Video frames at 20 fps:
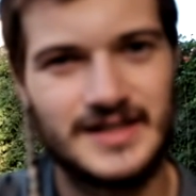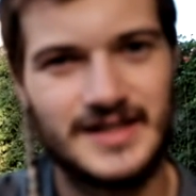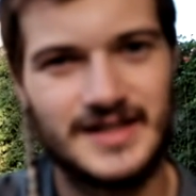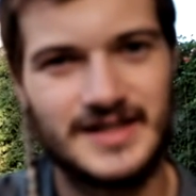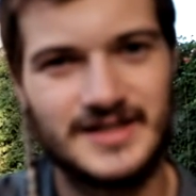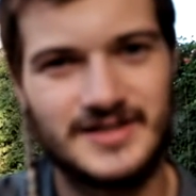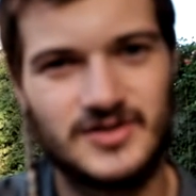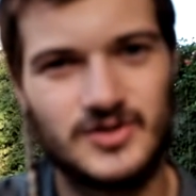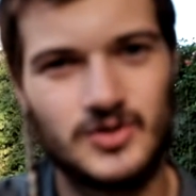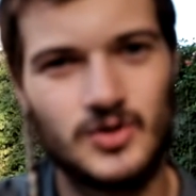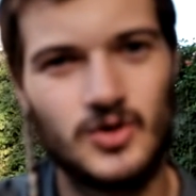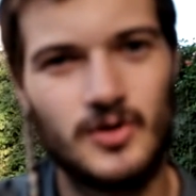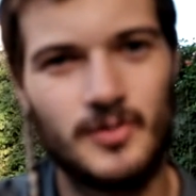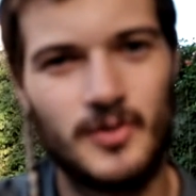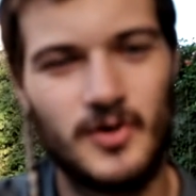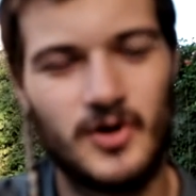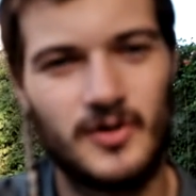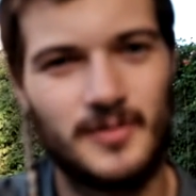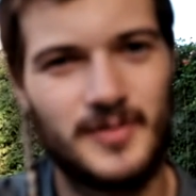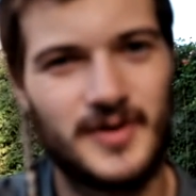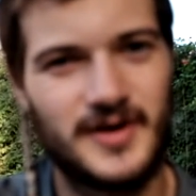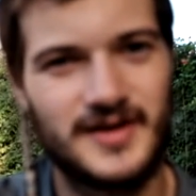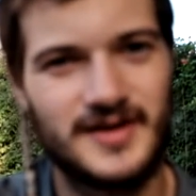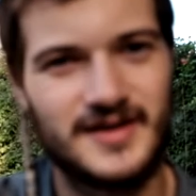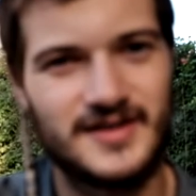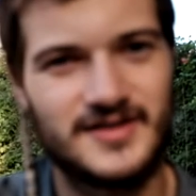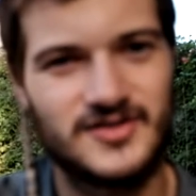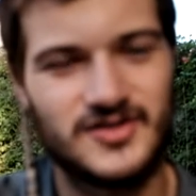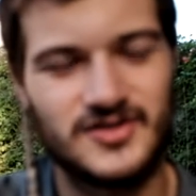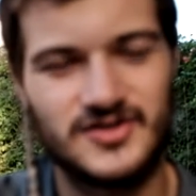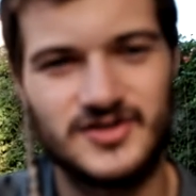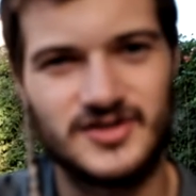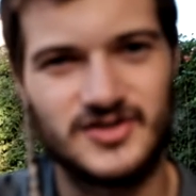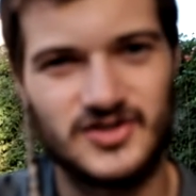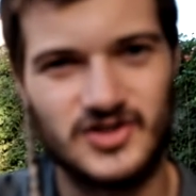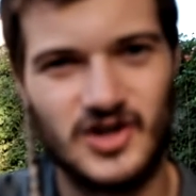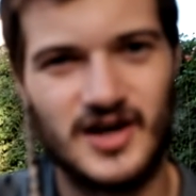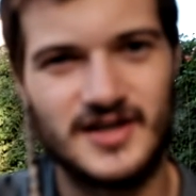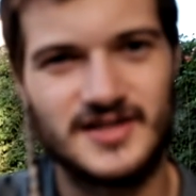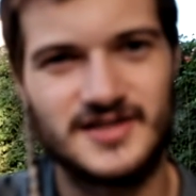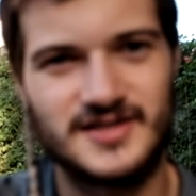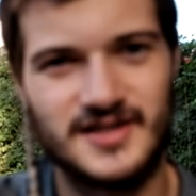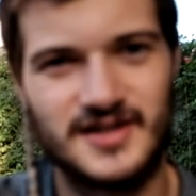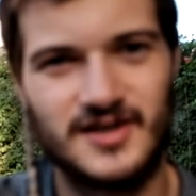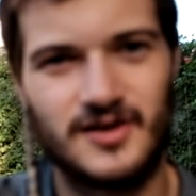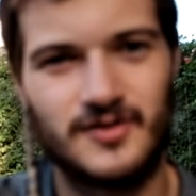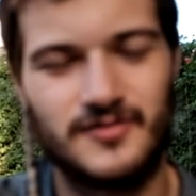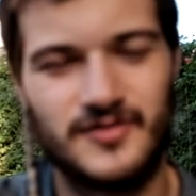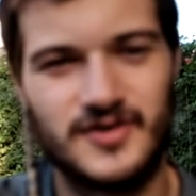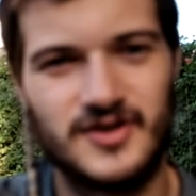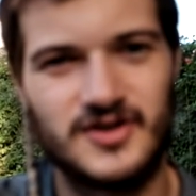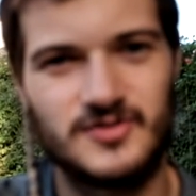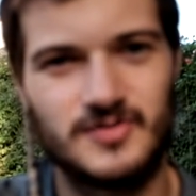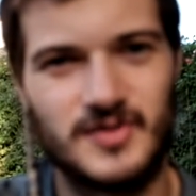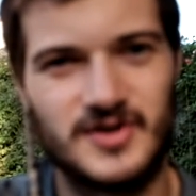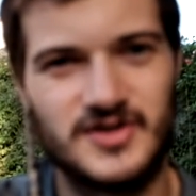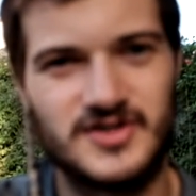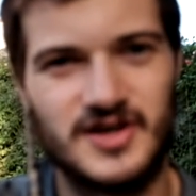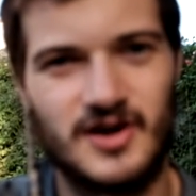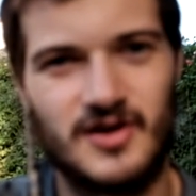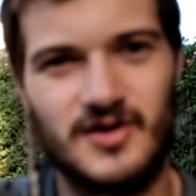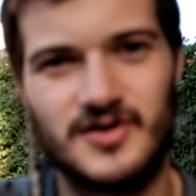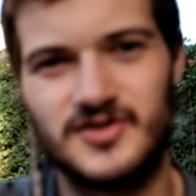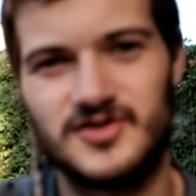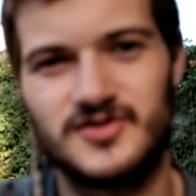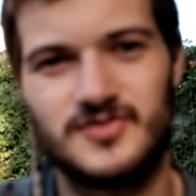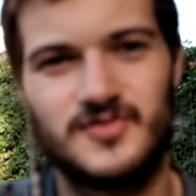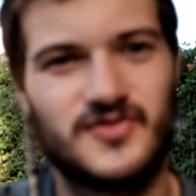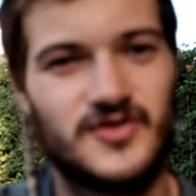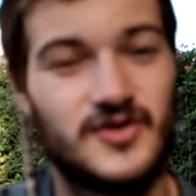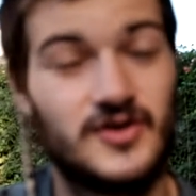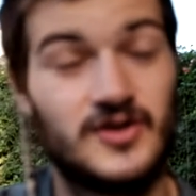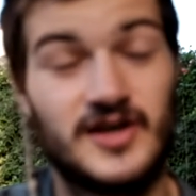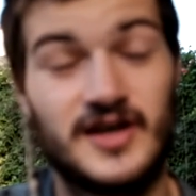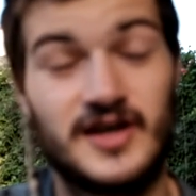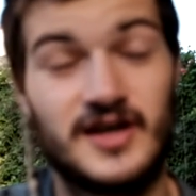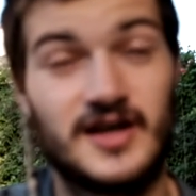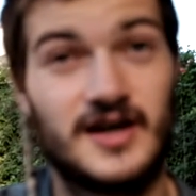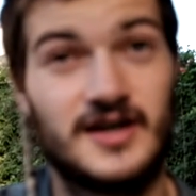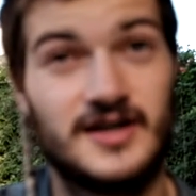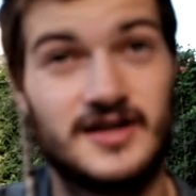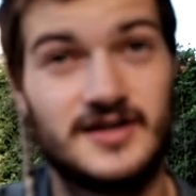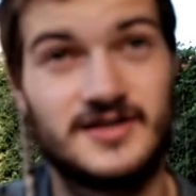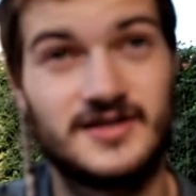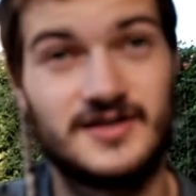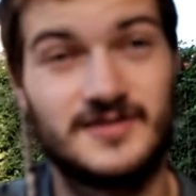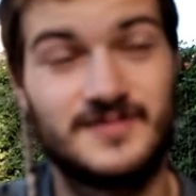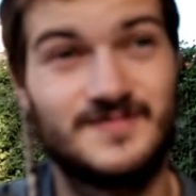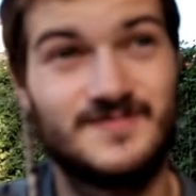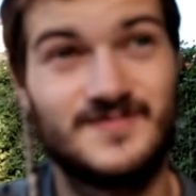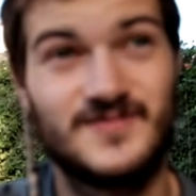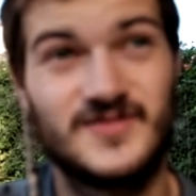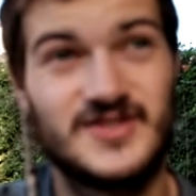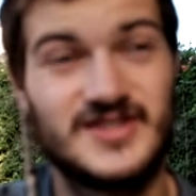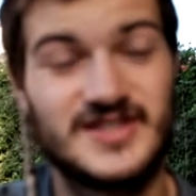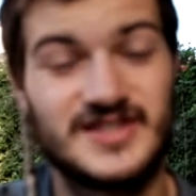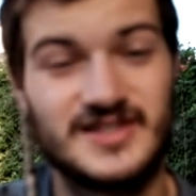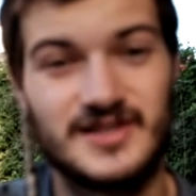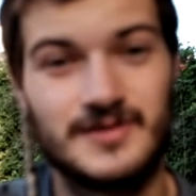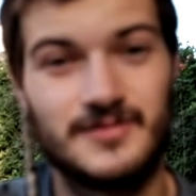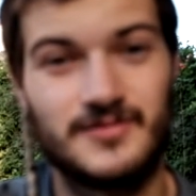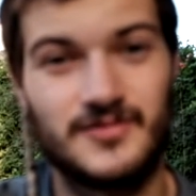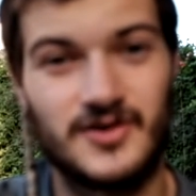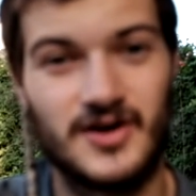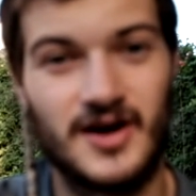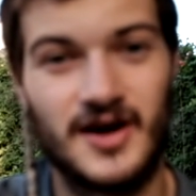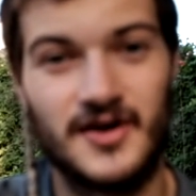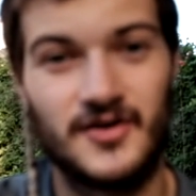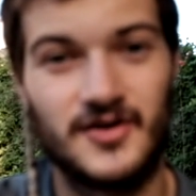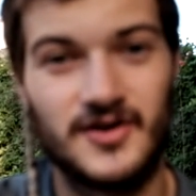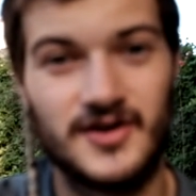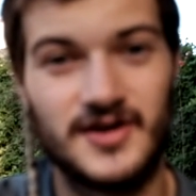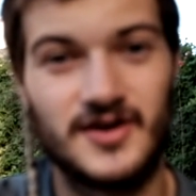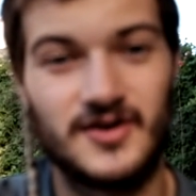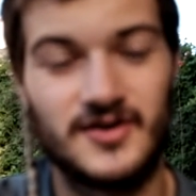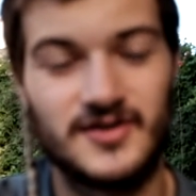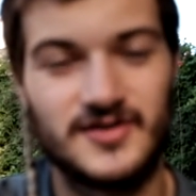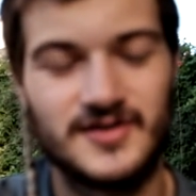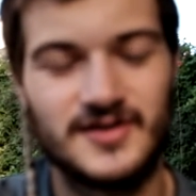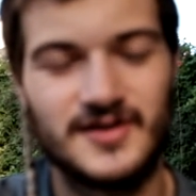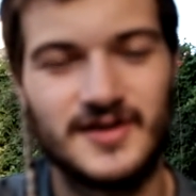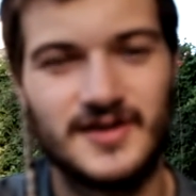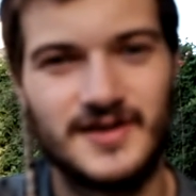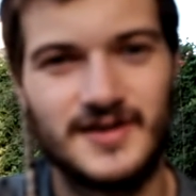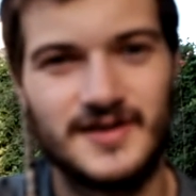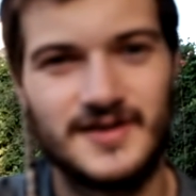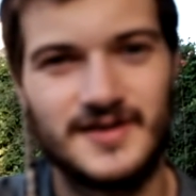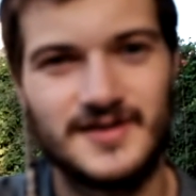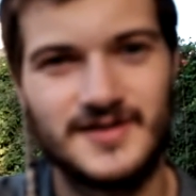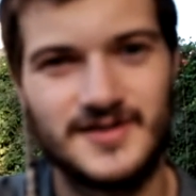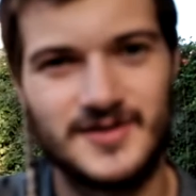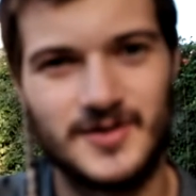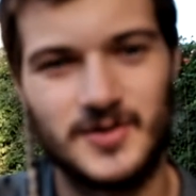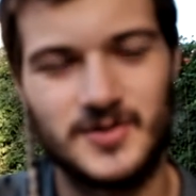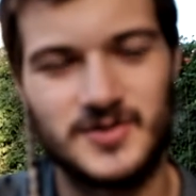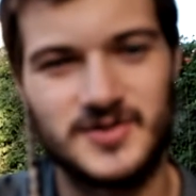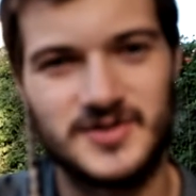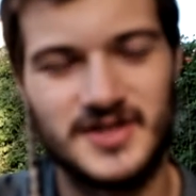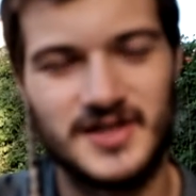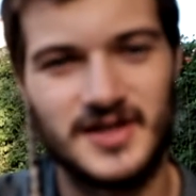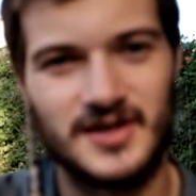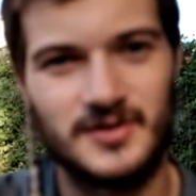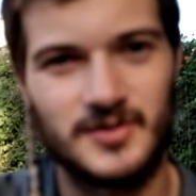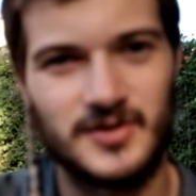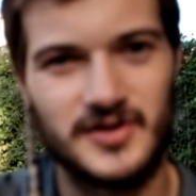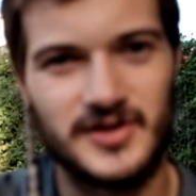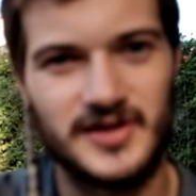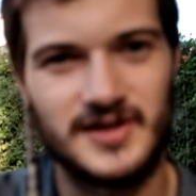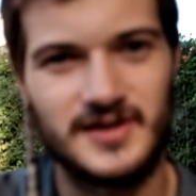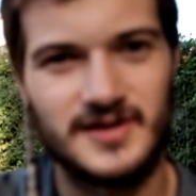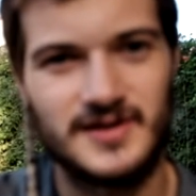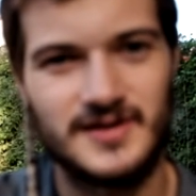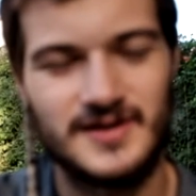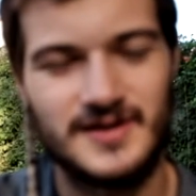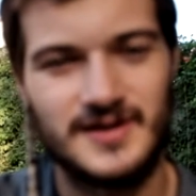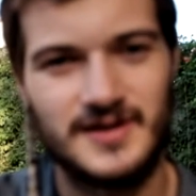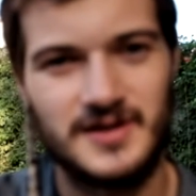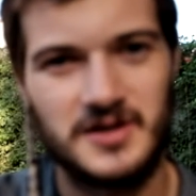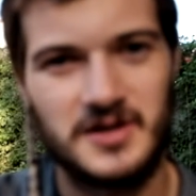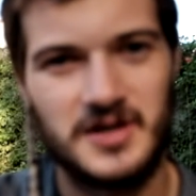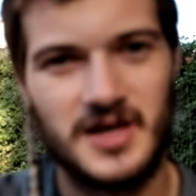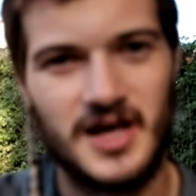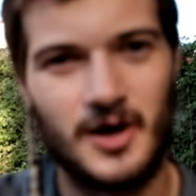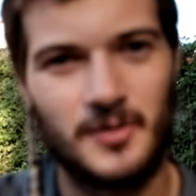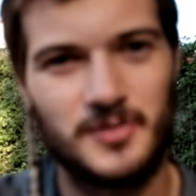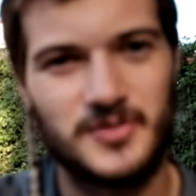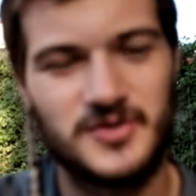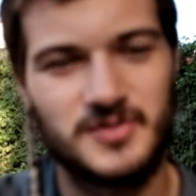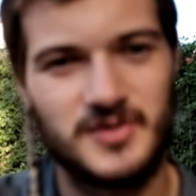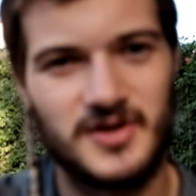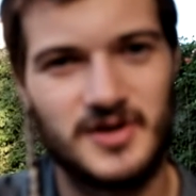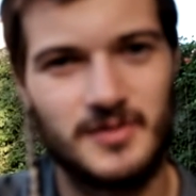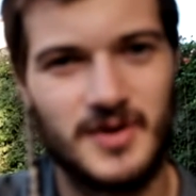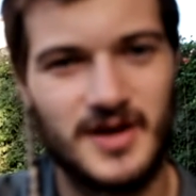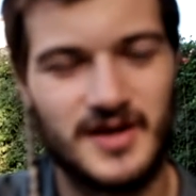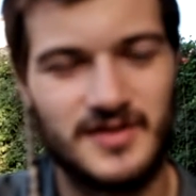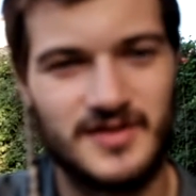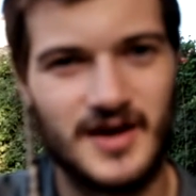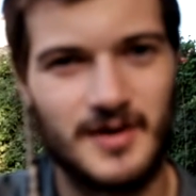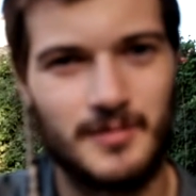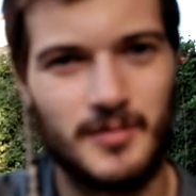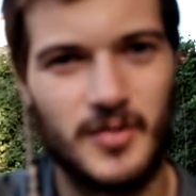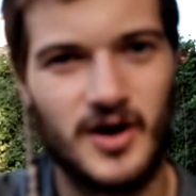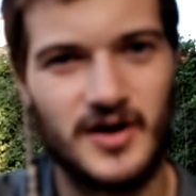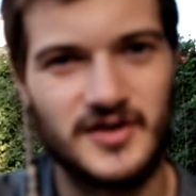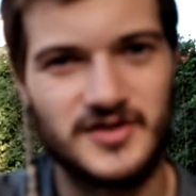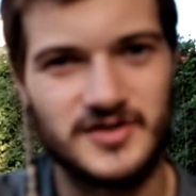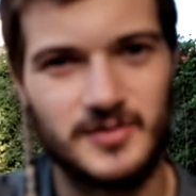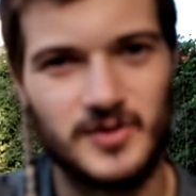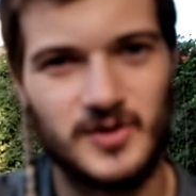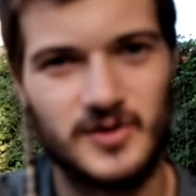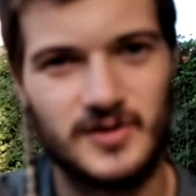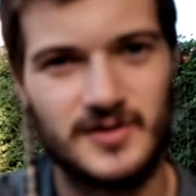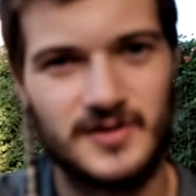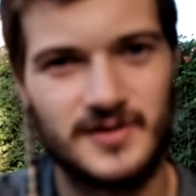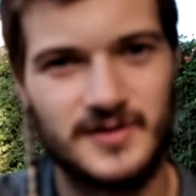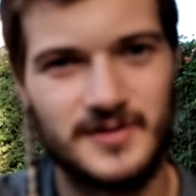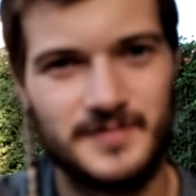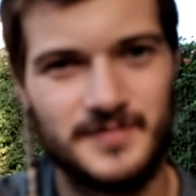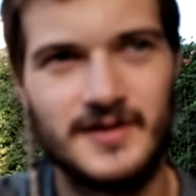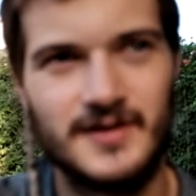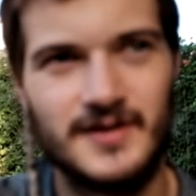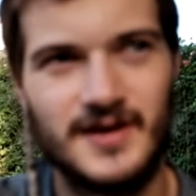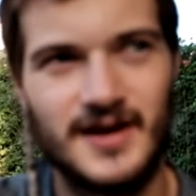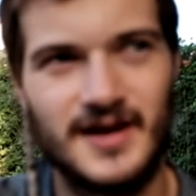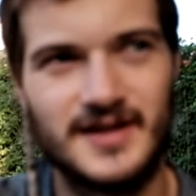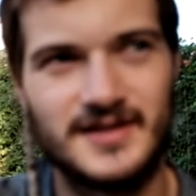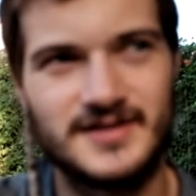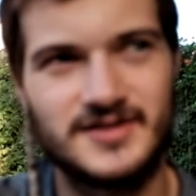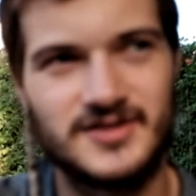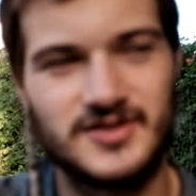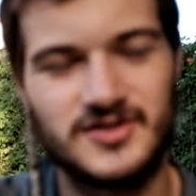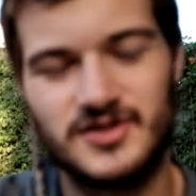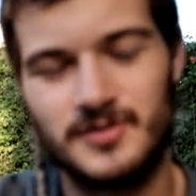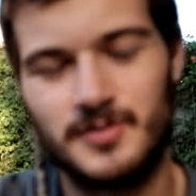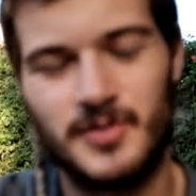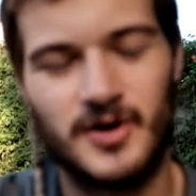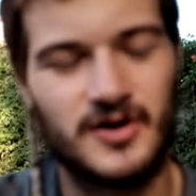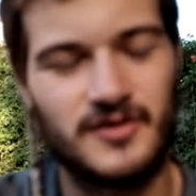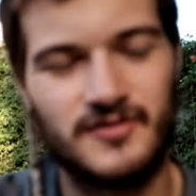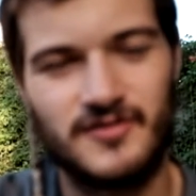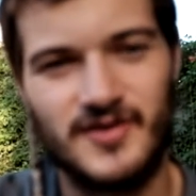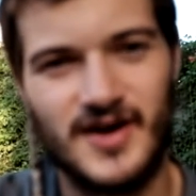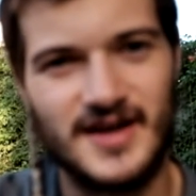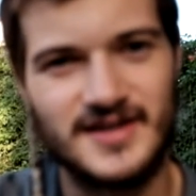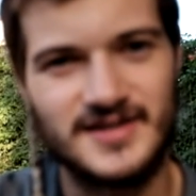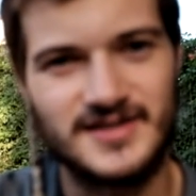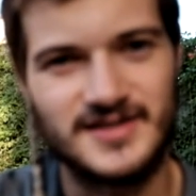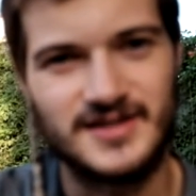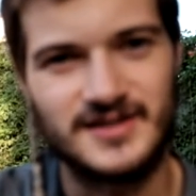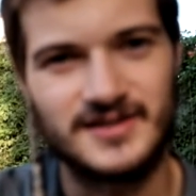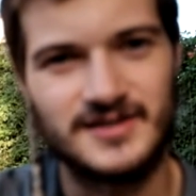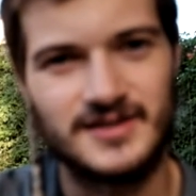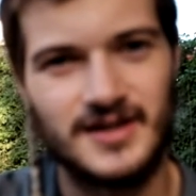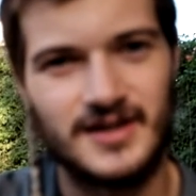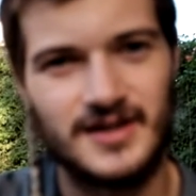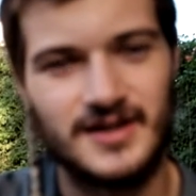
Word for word: it's doable but it's just exhausting i'll finish my shower and just feel like i need to sleep for 100 years so sitting really helps me make that possible it's just a part of fasting